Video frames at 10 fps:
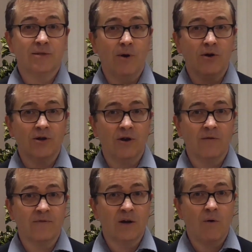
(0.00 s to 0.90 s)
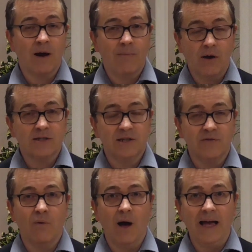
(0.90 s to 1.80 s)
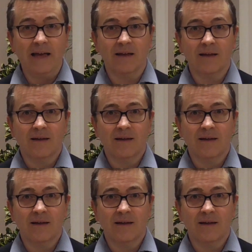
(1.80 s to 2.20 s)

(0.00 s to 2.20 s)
spoken of in quite a positive way.